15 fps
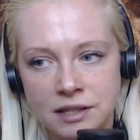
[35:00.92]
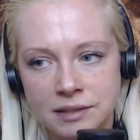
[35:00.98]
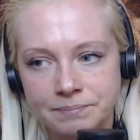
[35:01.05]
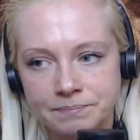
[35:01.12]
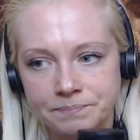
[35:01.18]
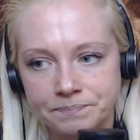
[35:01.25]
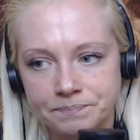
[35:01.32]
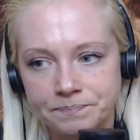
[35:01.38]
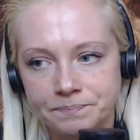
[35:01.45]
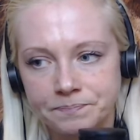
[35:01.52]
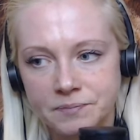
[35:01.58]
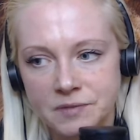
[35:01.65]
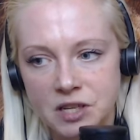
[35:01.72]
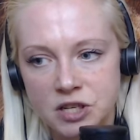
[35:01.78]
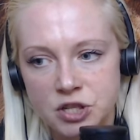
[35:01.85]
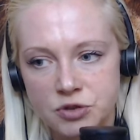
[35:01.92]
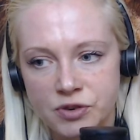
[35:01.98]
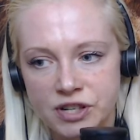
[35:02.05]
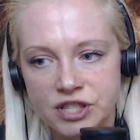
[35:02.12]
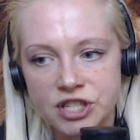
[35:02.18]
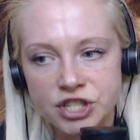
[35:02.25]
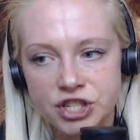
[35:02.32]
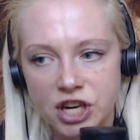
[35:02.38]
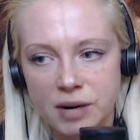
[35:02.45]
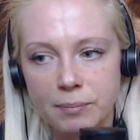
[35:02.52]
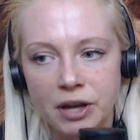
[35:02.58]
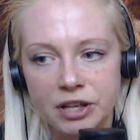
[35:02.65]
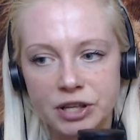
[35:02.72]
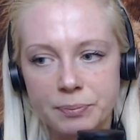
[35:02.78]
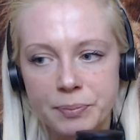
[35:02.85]
um, strategic
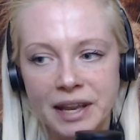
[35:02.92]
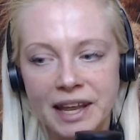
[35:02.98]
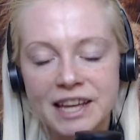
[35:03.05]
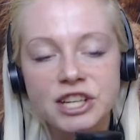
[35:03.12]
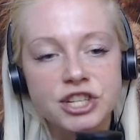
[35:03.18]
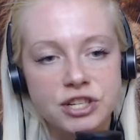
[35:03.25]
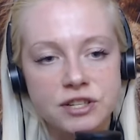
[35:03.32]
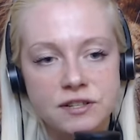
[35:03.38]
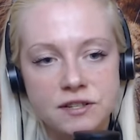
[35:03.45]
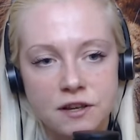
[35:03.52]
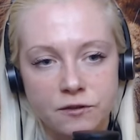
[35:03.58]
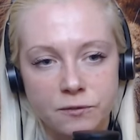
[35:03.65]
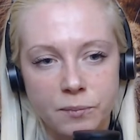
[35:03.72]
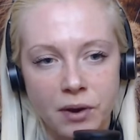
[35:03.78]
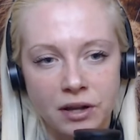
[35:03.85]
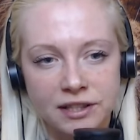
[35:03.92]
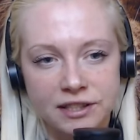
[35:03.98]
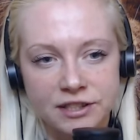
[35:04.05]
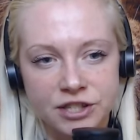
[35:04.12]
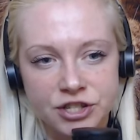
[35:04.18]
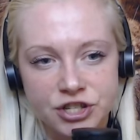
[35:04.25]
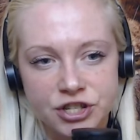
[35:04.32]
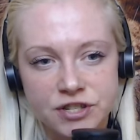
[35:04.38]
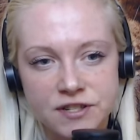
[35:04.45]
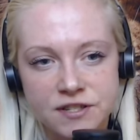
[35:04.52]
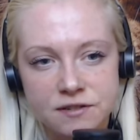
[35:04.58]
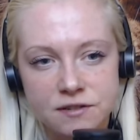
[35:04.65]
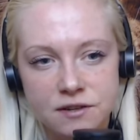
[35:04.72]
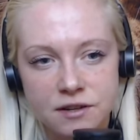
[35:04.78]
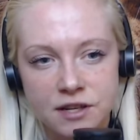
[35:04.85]
manipulations of
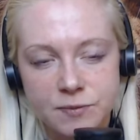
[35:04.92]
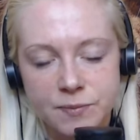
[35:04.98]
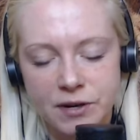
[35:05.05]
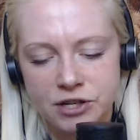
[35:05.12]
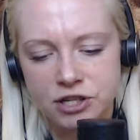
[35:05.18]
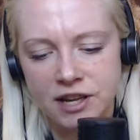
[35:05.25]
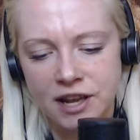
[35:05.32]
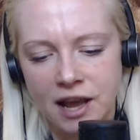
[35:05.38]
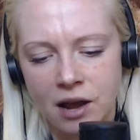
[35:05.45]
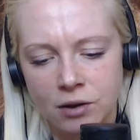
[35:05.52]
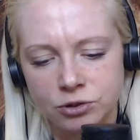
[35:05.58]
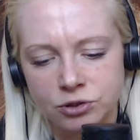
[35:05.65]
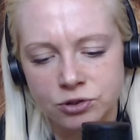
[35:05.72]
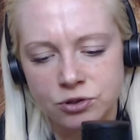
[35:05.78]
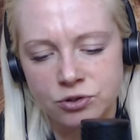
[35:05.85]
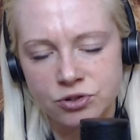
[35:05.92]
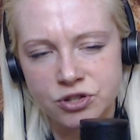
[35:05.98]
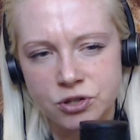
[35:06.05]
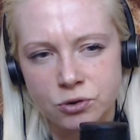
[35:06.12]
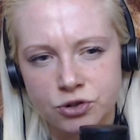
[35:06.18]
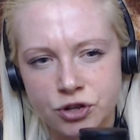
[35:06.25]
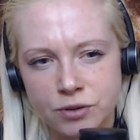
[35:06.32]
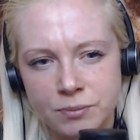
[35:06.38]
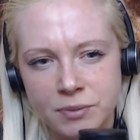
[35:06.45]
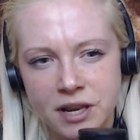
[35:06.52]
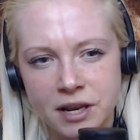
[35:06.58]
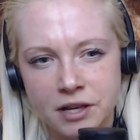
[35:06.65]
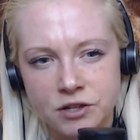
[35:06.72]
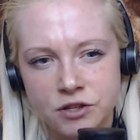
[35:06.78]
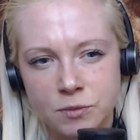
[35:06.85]
politicians especially how to use social
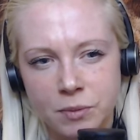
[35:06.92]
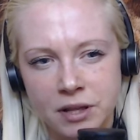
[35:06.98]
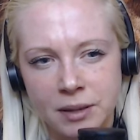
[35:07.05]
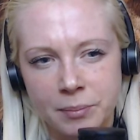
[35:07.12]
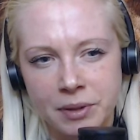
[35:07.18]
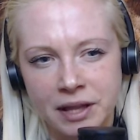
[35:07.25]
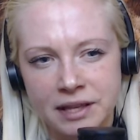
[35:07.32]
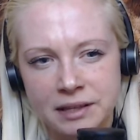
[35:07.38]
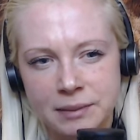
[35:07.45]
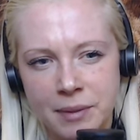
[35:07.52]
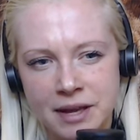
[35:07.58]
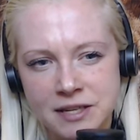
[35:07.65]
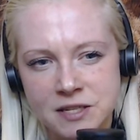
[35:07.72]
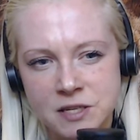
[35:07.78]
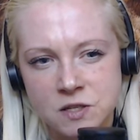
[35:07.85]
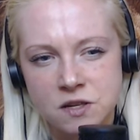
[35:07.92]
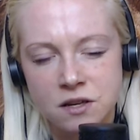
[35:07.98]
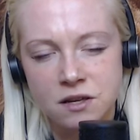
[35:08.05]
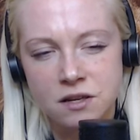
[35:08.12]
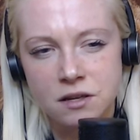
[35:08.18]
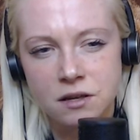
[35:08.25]
media to manipulate the masses.